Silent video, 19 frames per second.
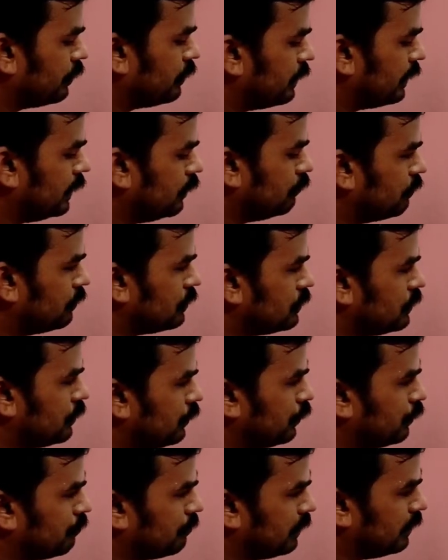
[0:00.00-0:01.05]
Tan inverse
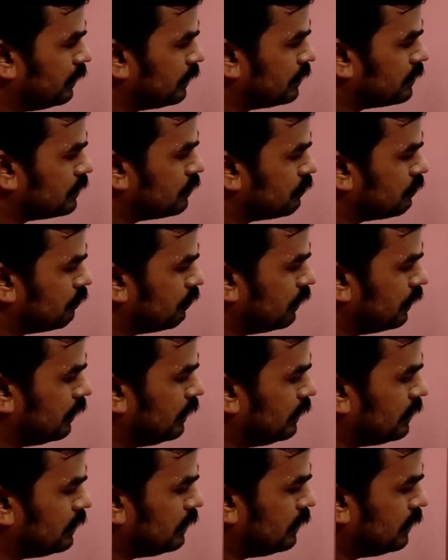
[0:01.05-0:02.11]
0 minus
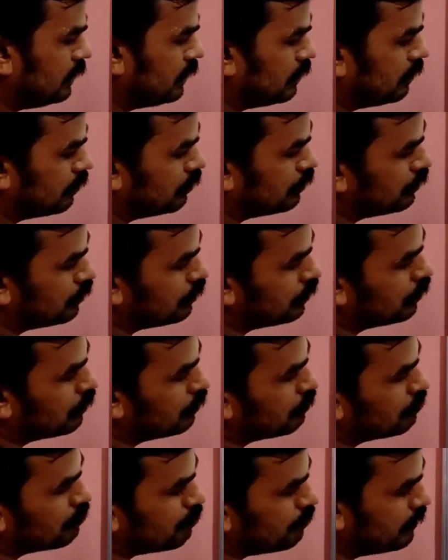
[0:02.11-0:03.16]

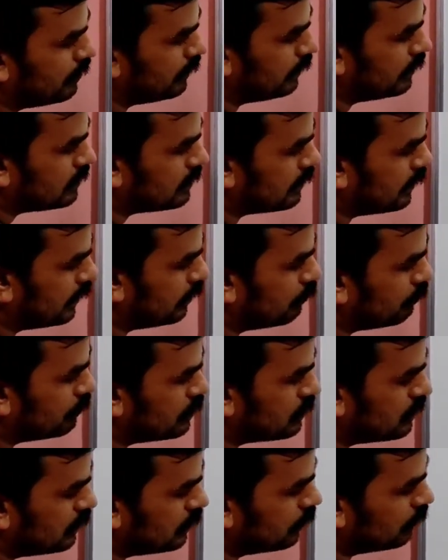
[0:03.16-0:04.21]
180 minus tan
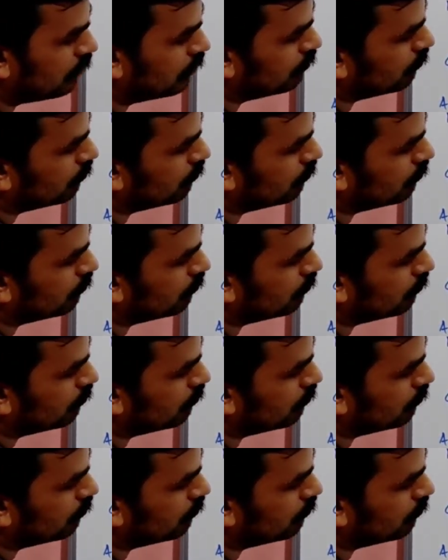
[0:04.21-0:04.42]
inverse 0